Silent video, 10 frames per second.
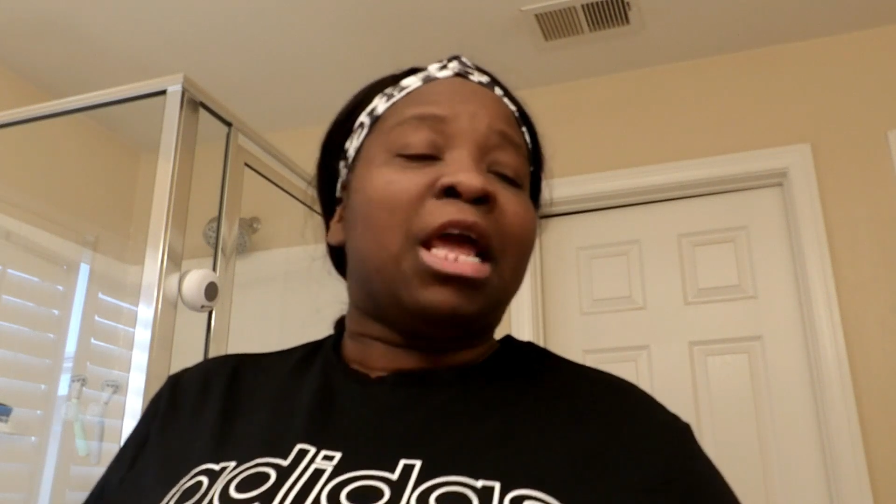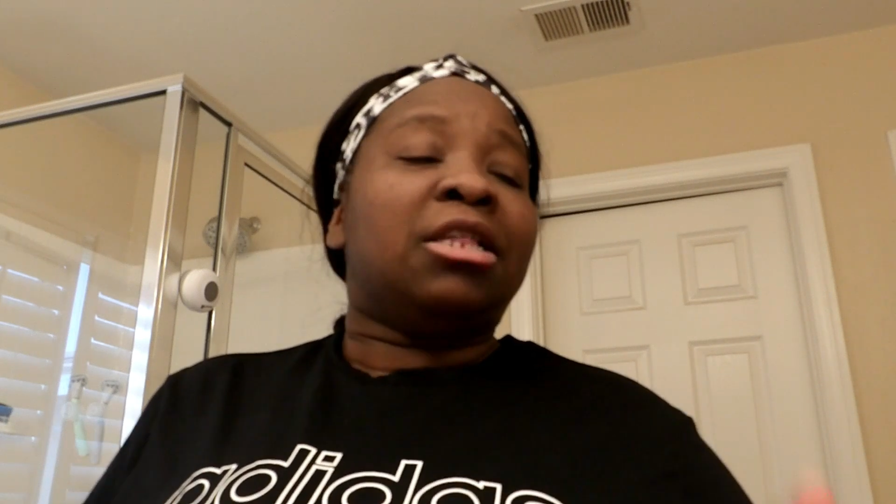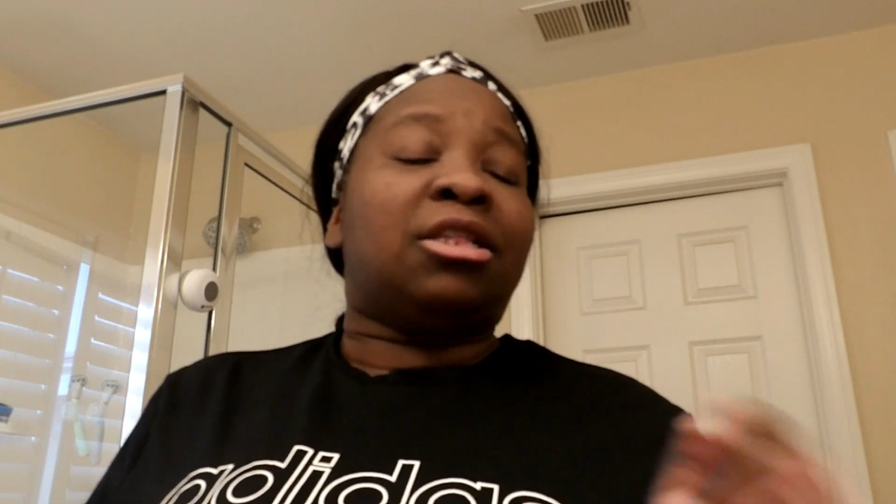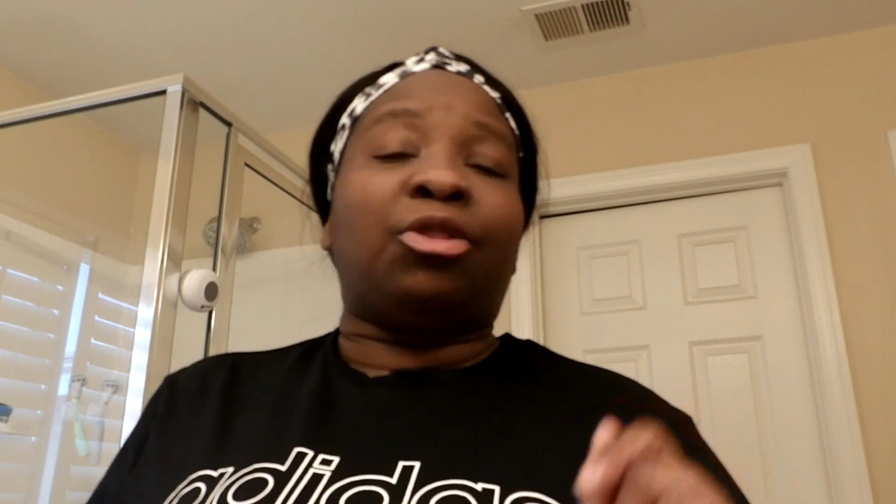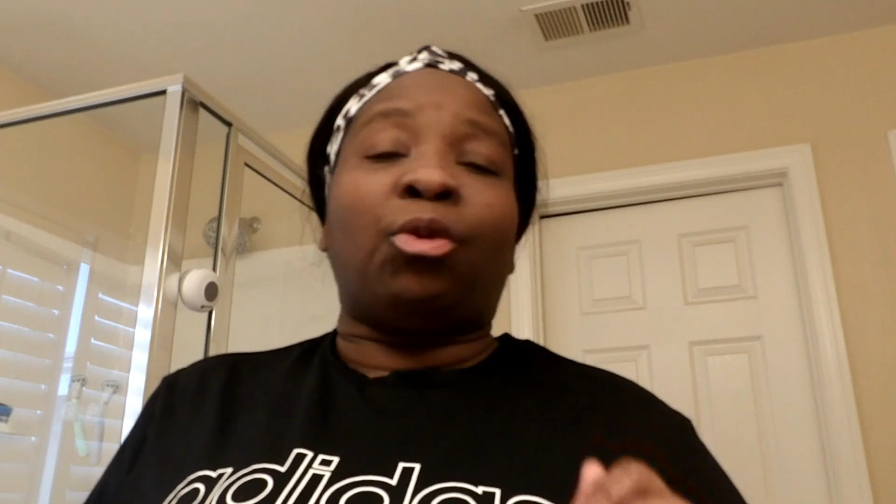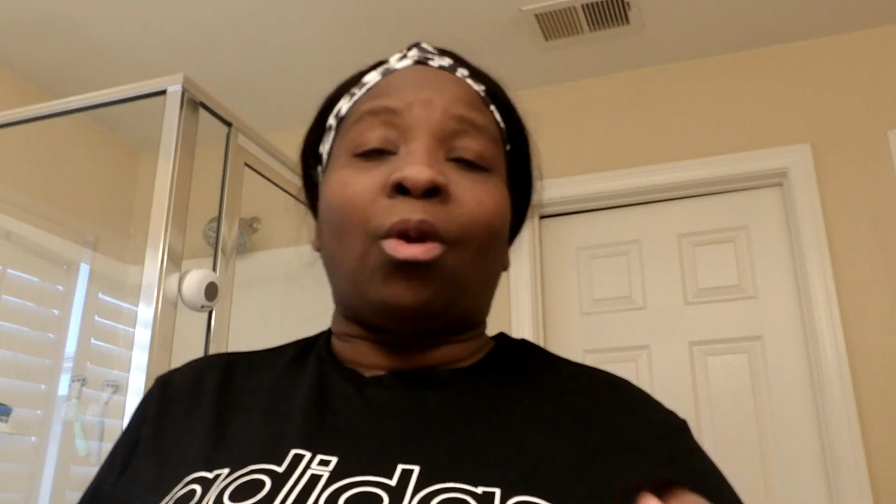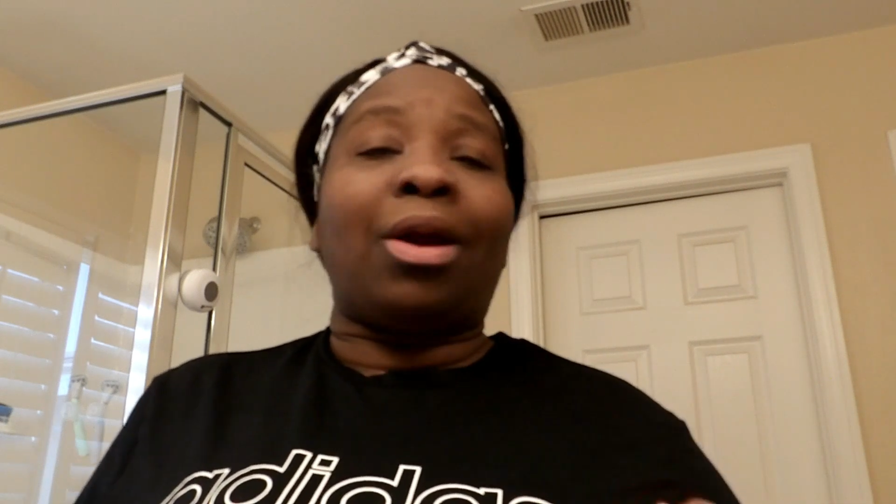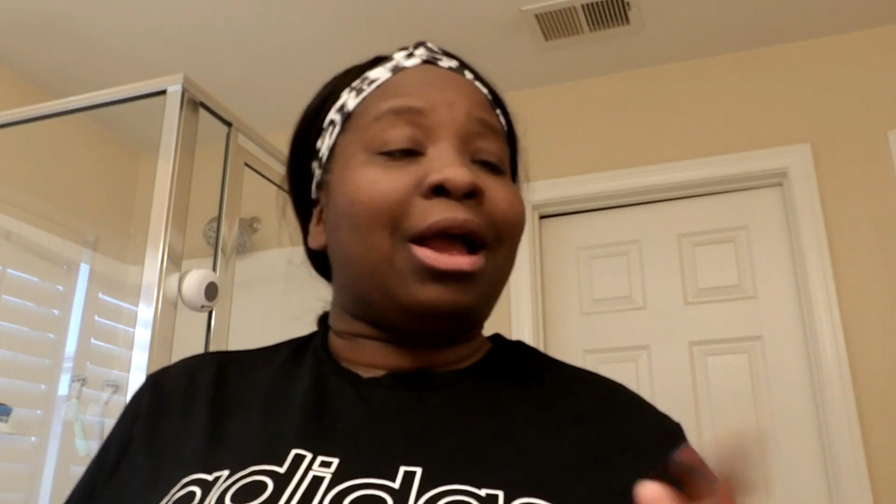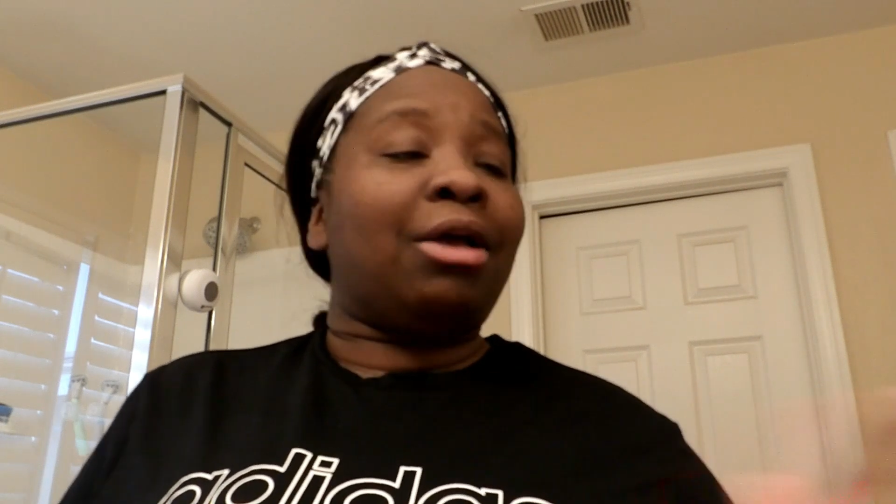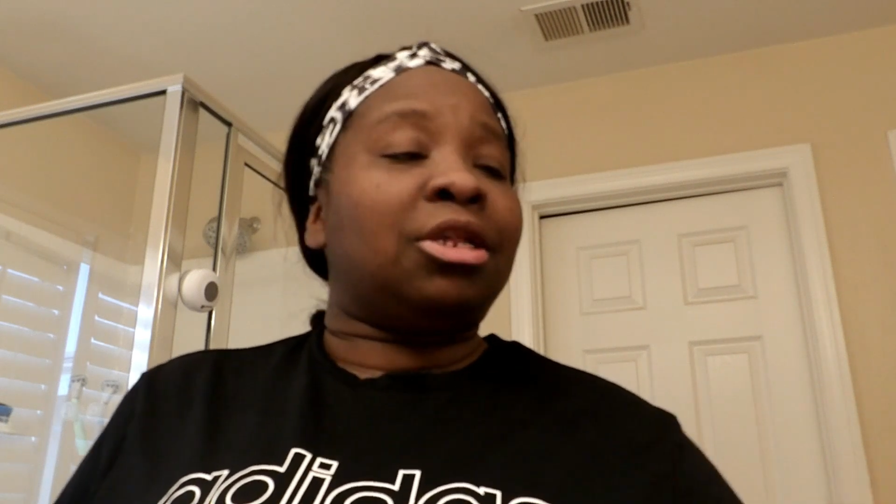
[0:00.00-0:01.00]
So, the
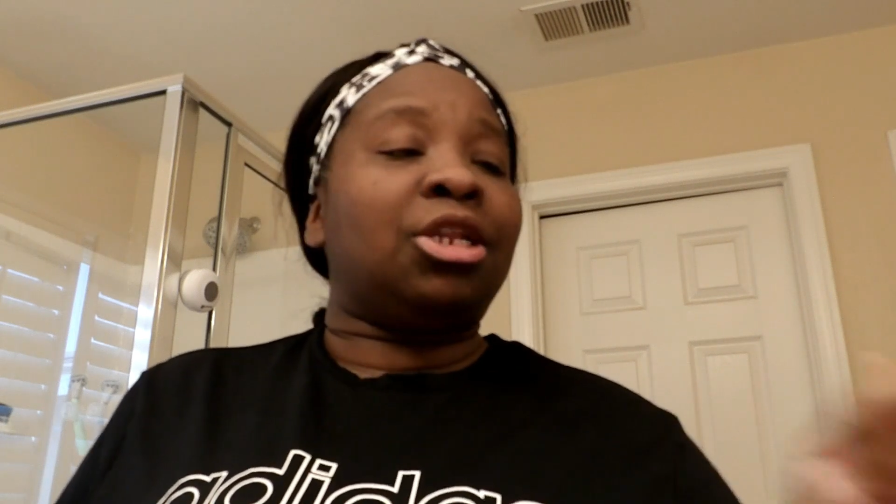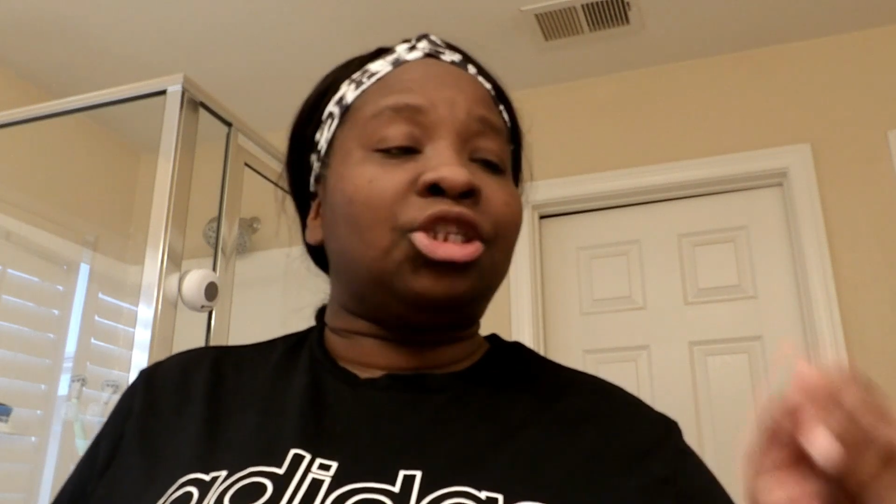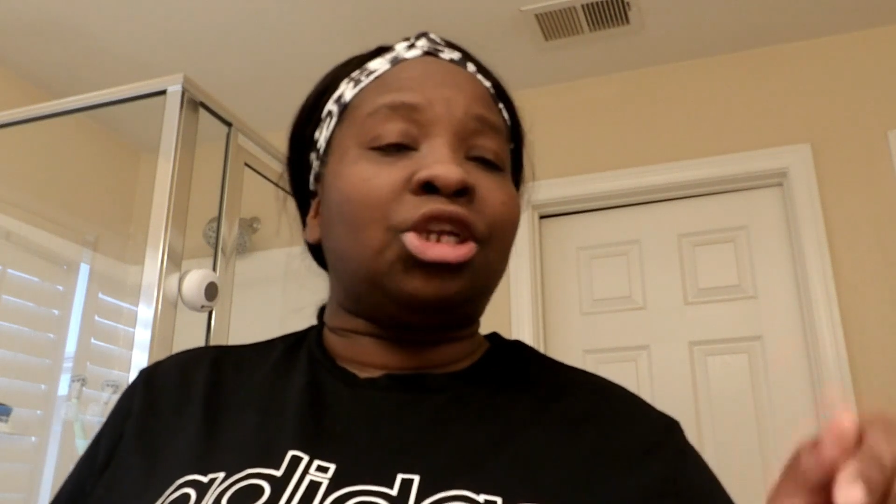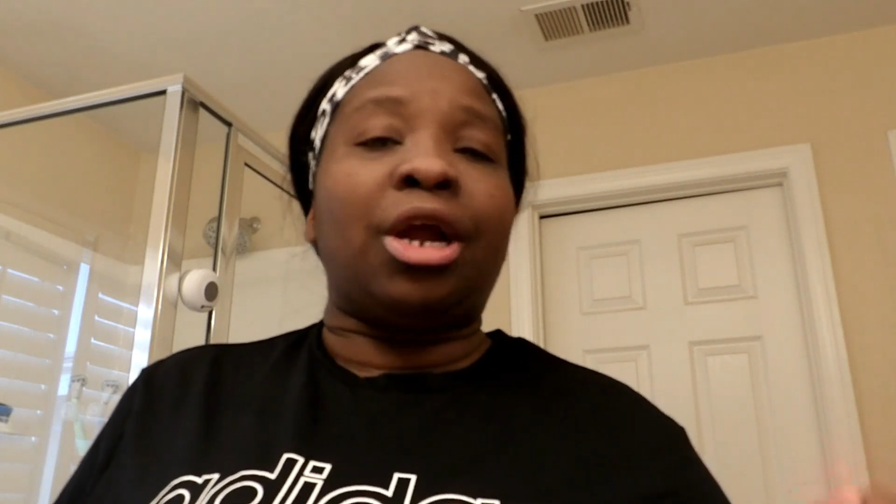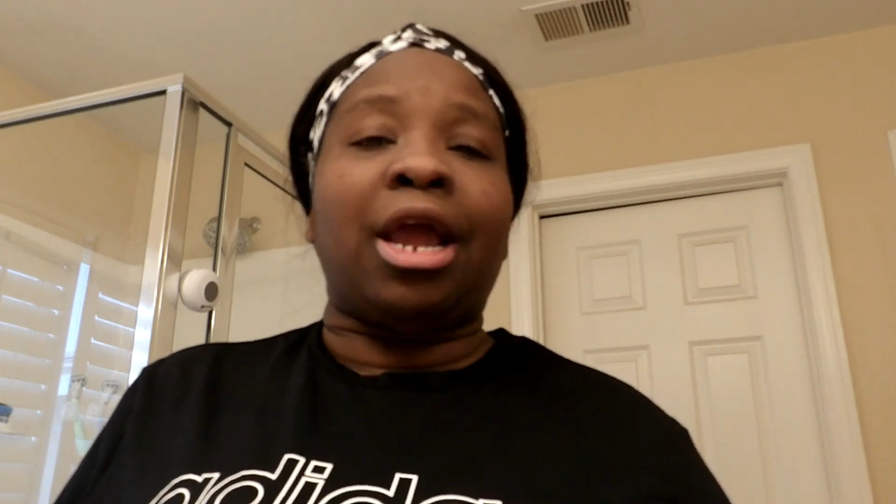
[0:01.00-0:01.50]
workout's going to start